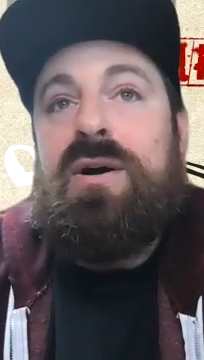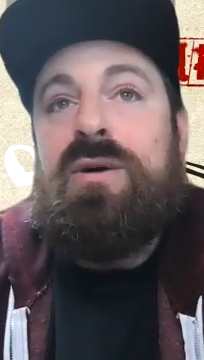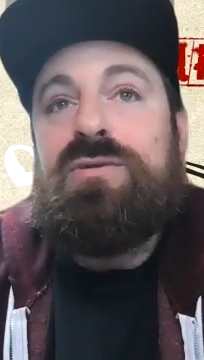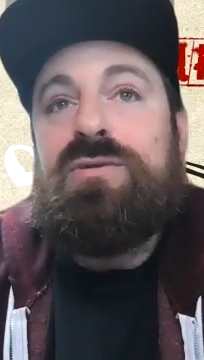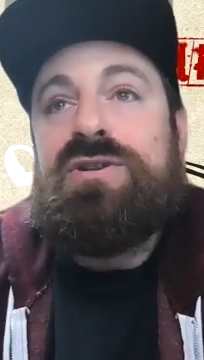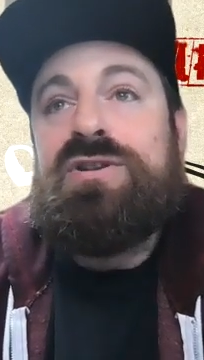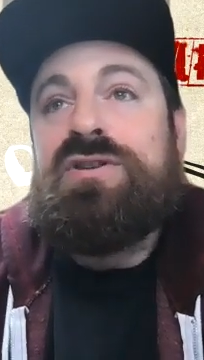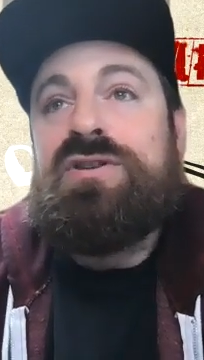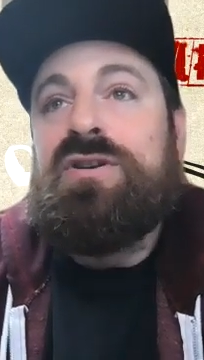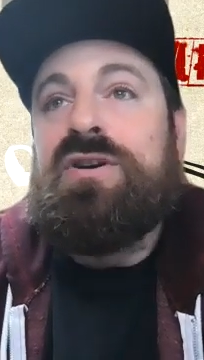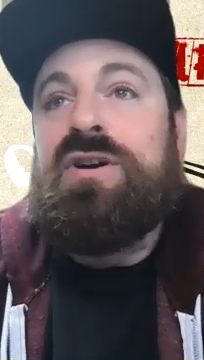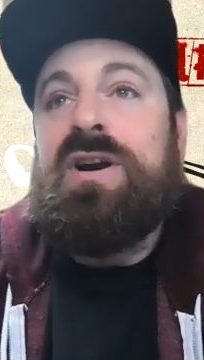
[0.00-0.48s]

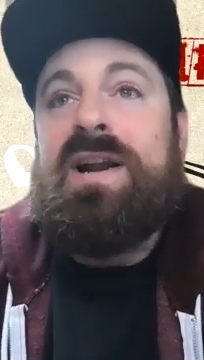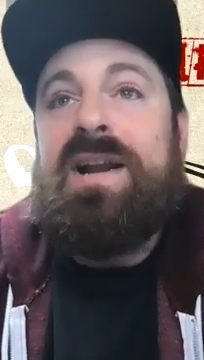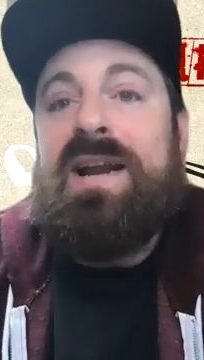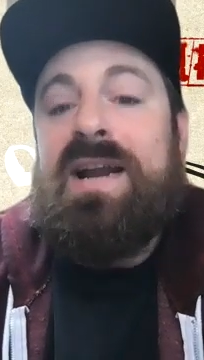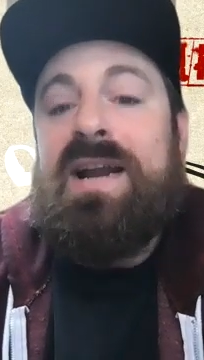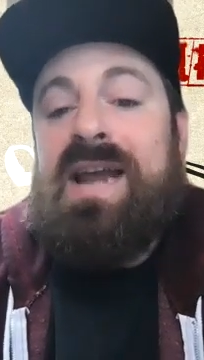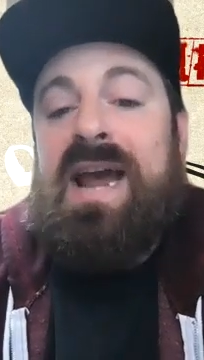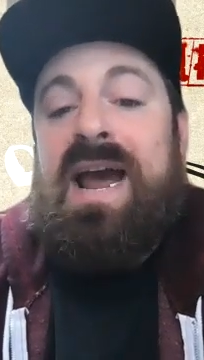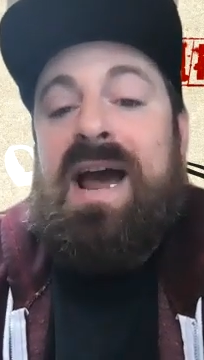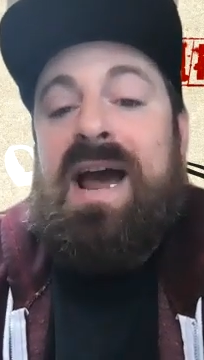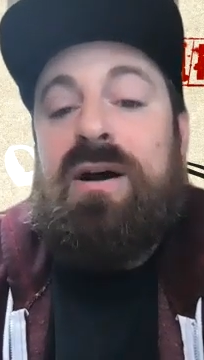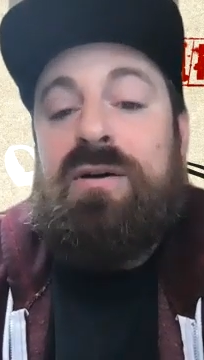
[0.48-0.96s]
certain
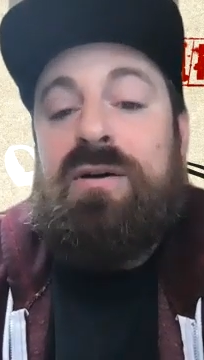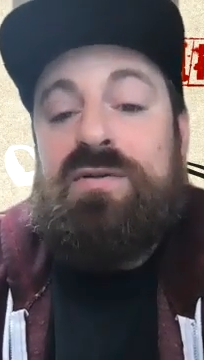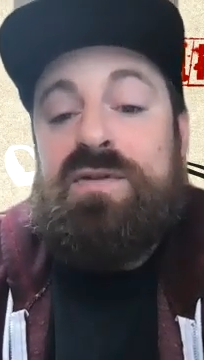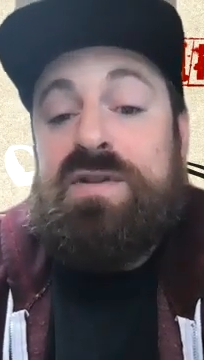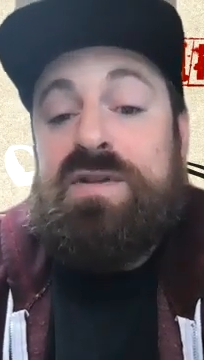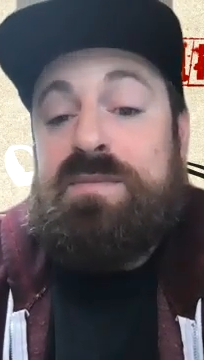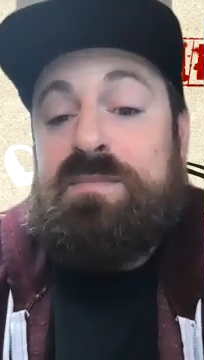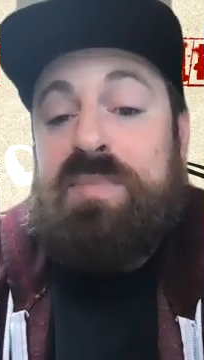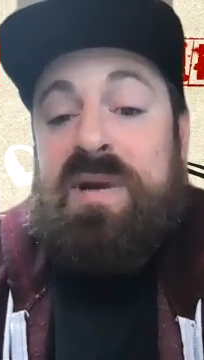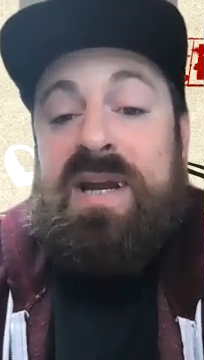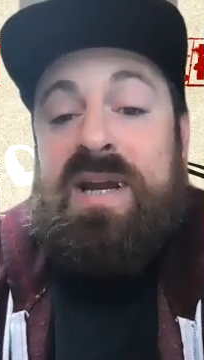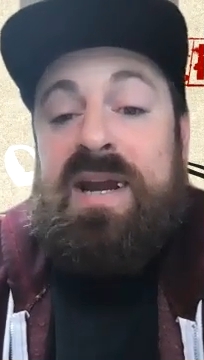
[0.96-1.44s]

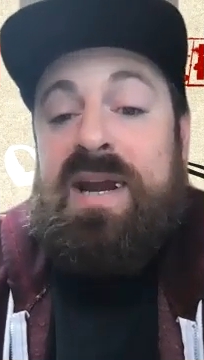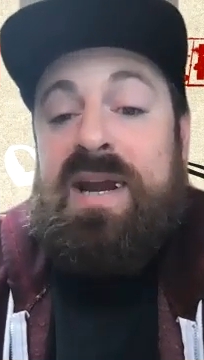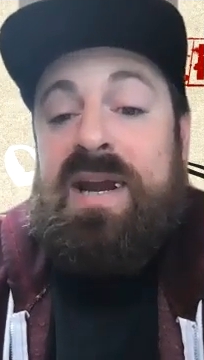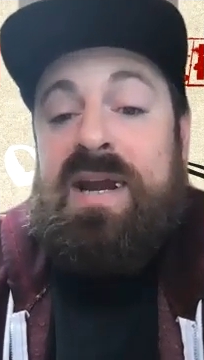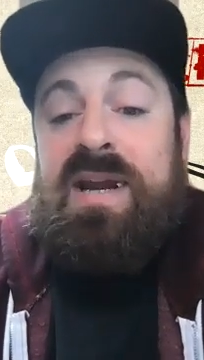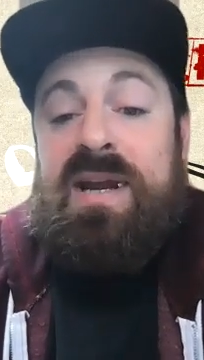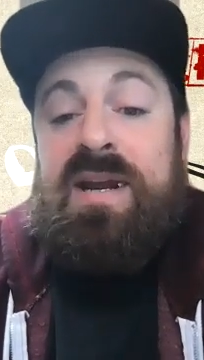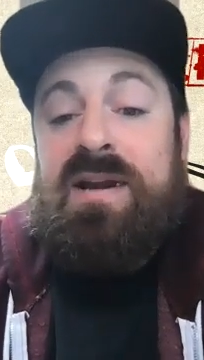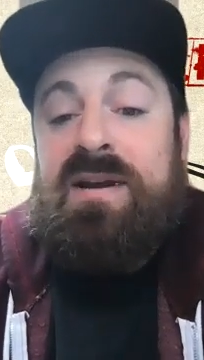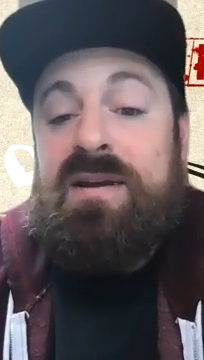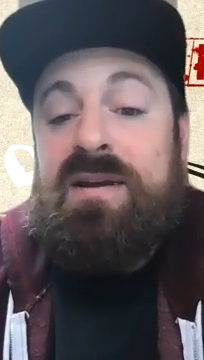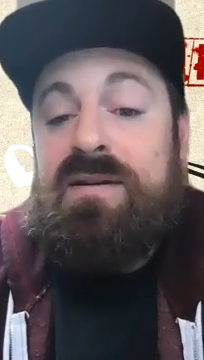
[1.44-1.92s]
accounts
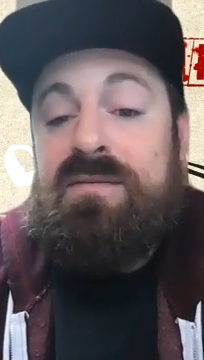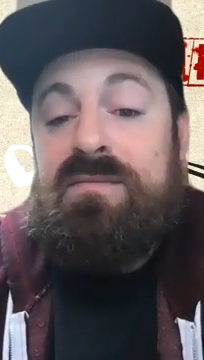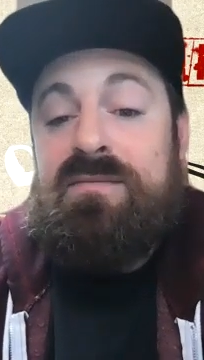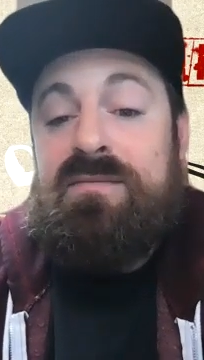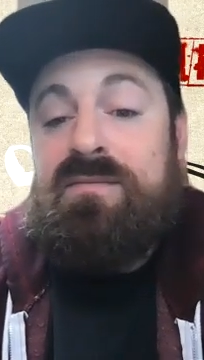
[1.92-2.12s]
being